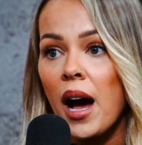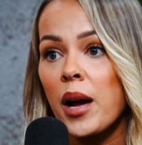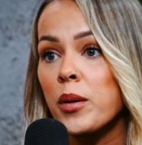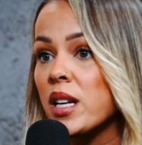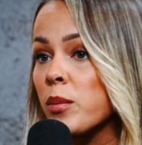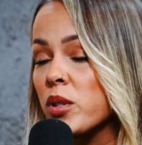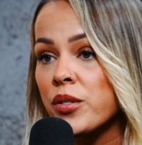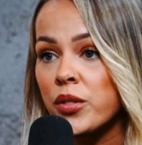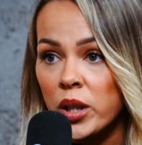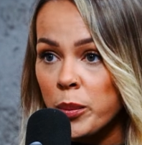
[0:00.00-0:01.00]
I was able to
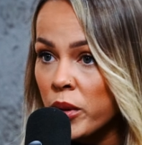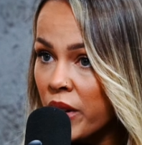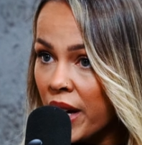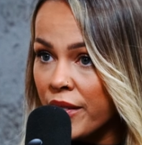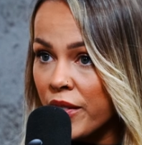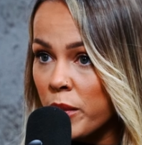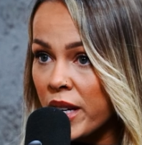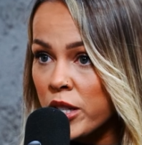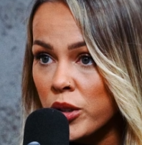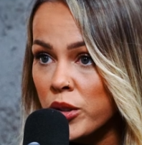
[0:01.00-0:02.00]
fully provide for
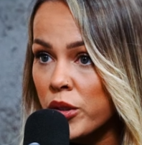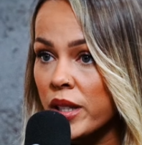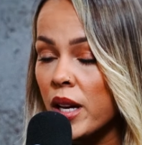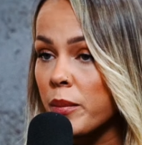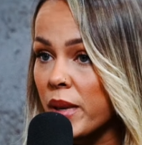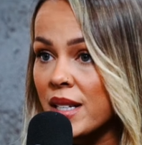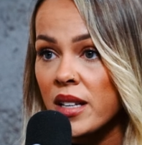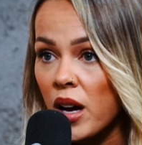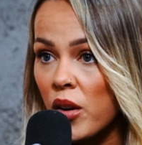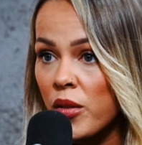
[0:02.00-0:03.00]
my children and
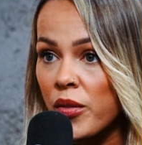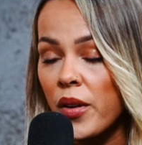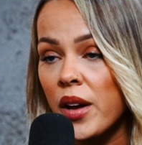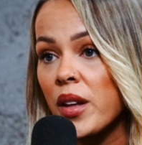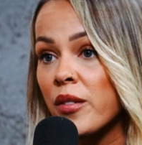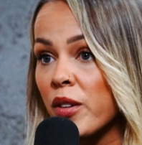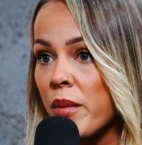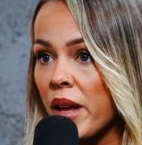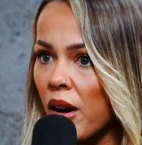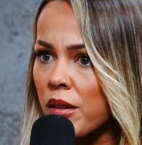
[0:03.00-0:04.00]
myself. And then from
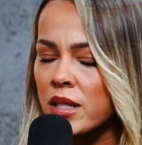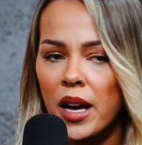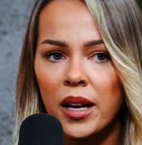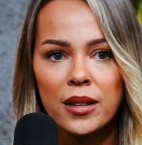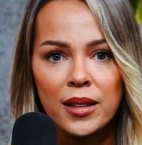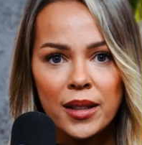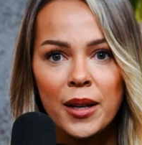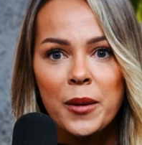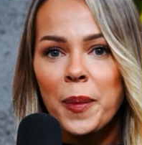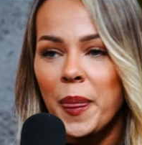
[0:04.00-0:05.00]
there, I was like,
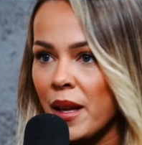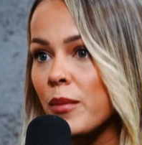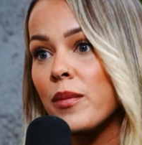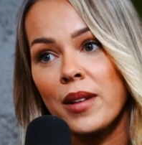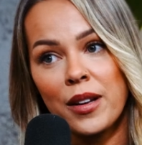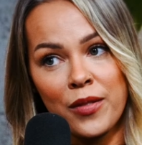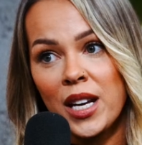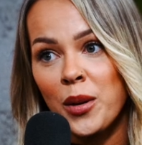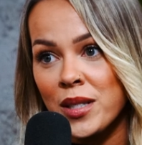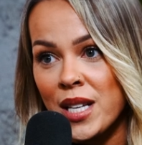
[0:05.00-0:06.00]
if
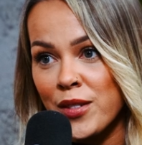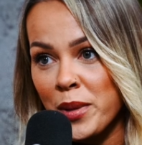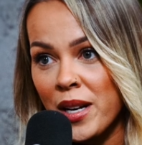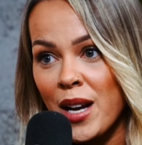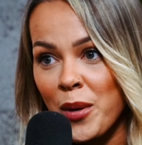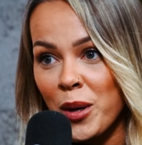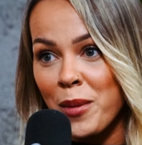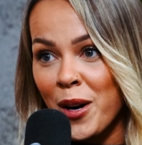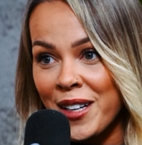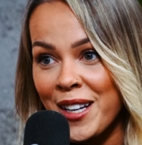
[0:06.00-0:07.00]
anyone's ever been in network
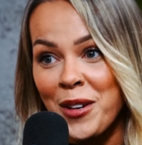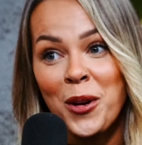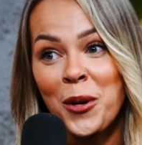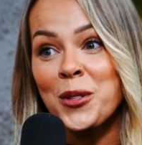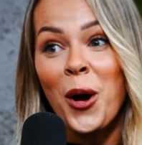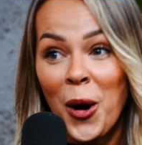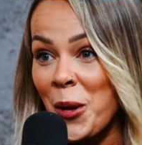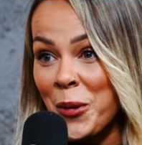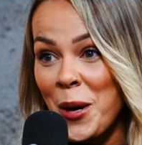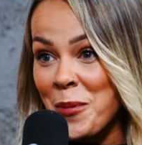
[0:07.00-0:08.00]
marketing, you know it's all
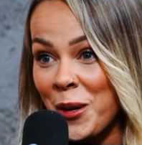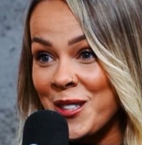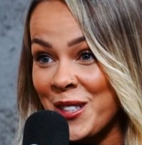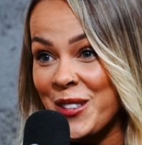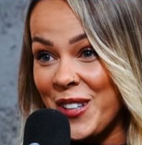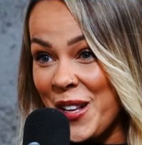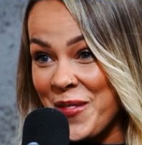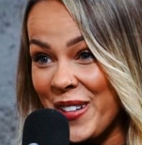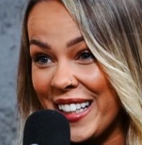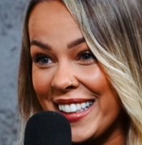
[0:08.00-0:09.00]
around personal
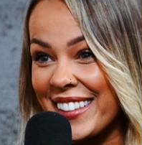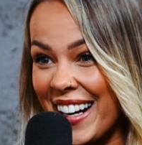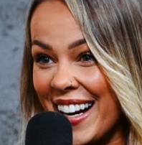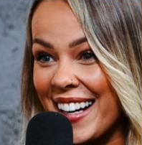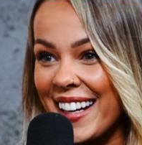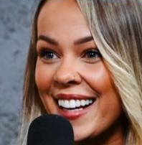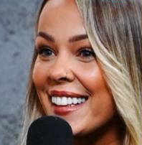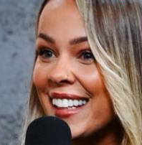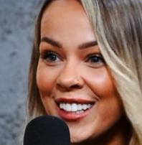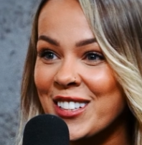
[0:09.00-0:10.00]
development, right? And
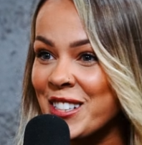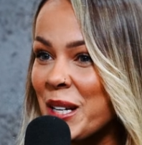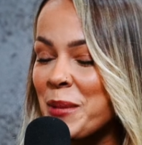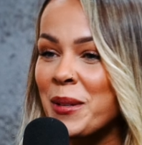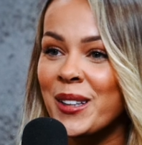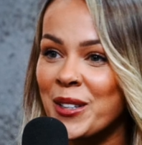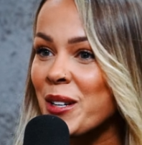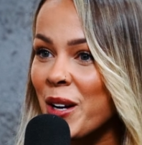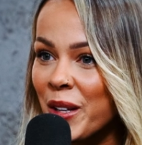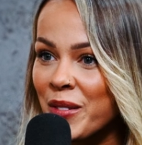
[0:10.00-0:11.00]
leadership and
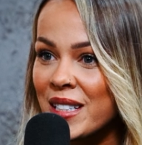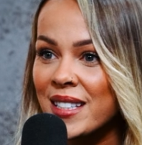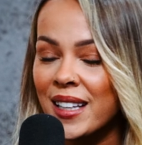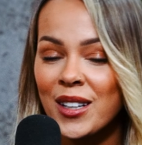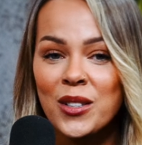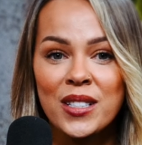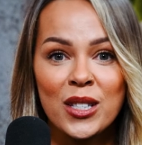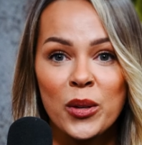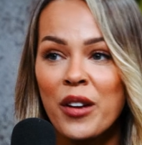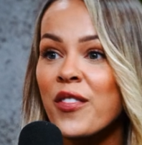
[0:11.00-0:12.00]
learning all of these skills.
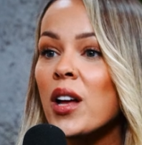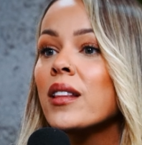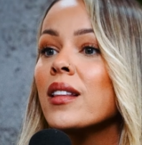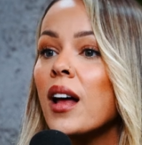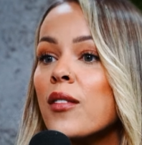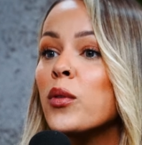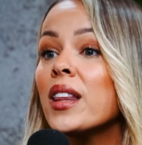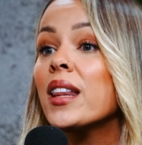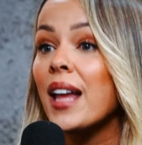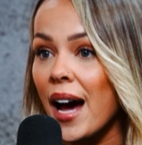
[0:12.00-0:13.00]
And so I fell in love
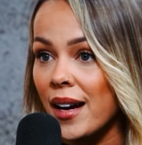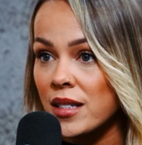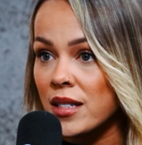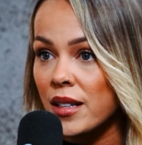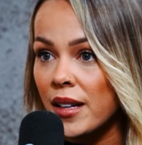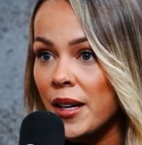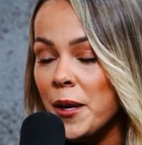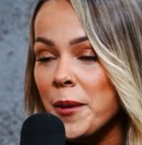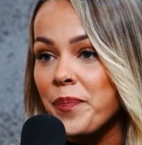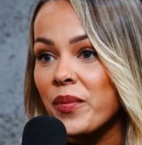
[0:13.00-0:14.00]
with that.
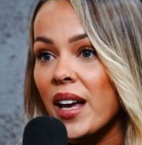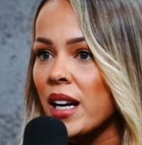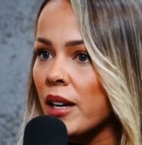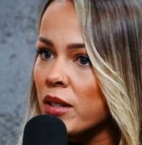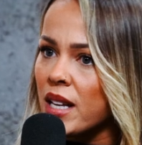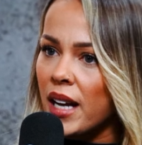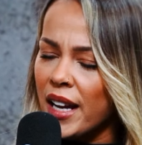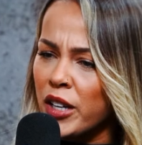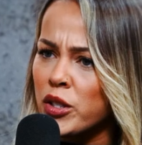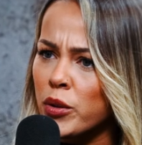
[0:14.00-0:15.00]
Yes. And I was like,
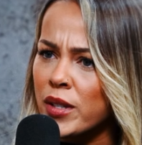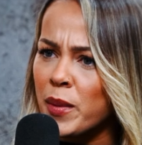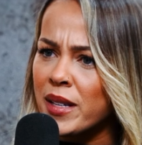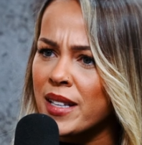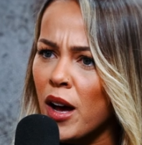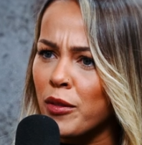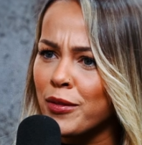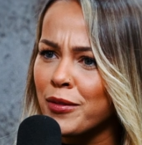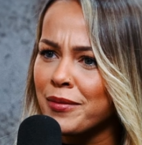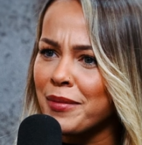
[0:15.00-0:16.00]
I can do this
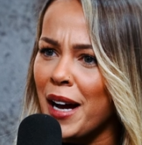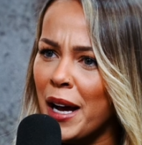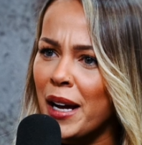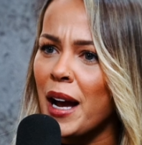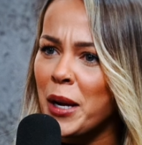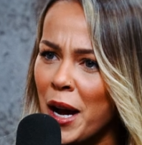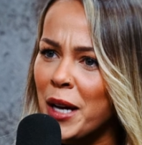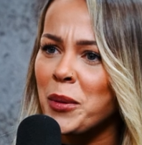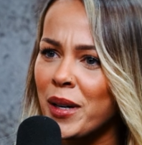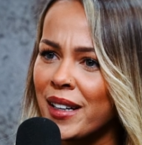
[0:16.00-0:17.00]
myself. I
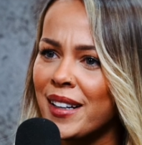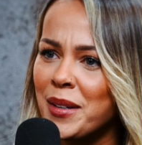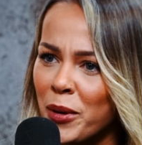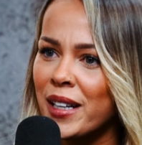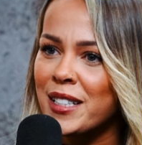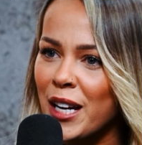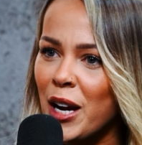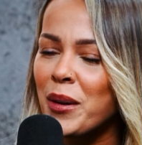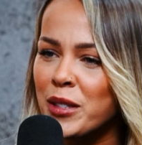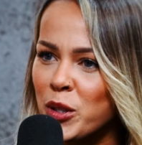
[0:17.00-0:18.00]
kind of want to branch
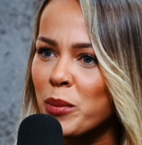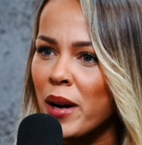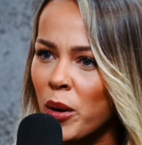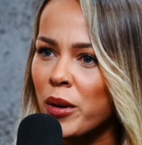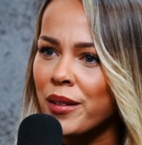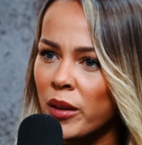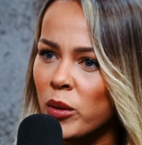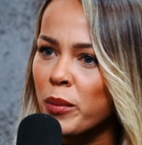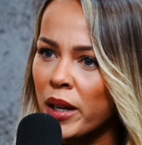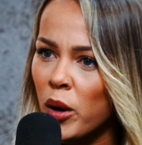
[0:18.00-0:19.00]
out and do my own thing
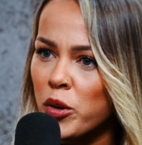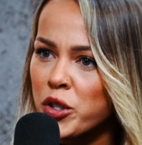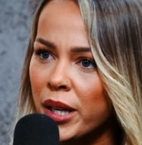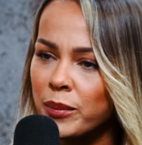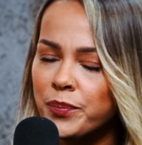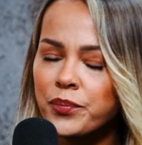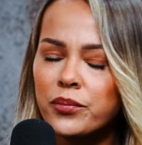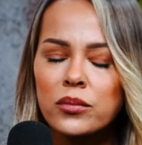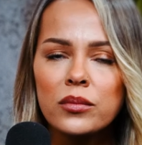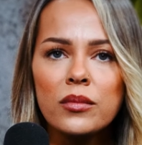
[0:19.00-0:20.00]
with my coaching.
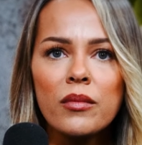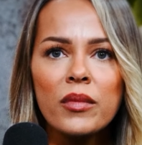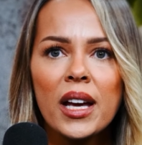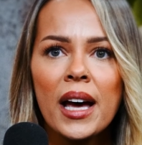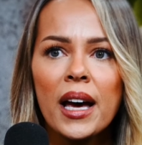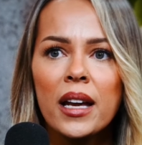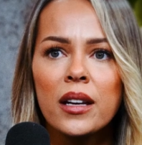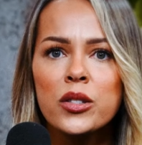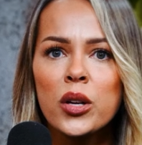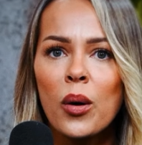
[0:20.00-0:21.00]

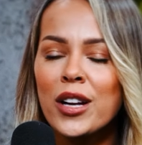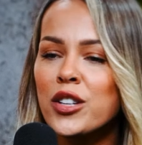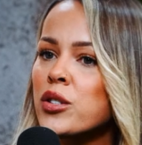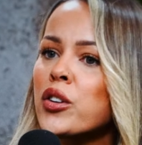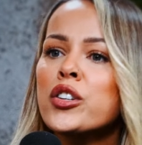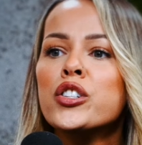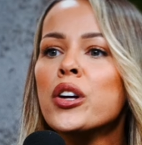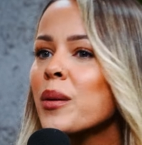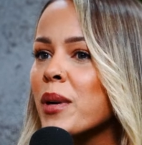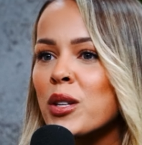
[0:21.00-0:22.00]
And so I just started
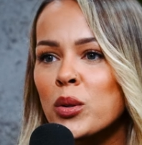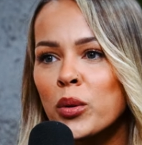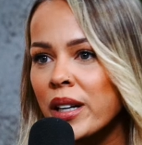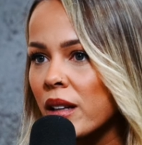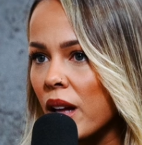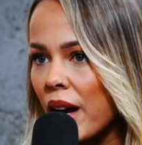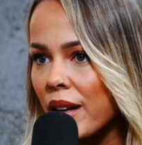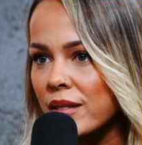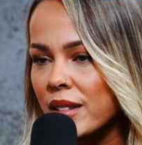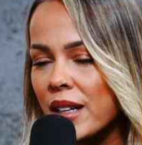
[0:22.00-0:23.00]
sharing my story online.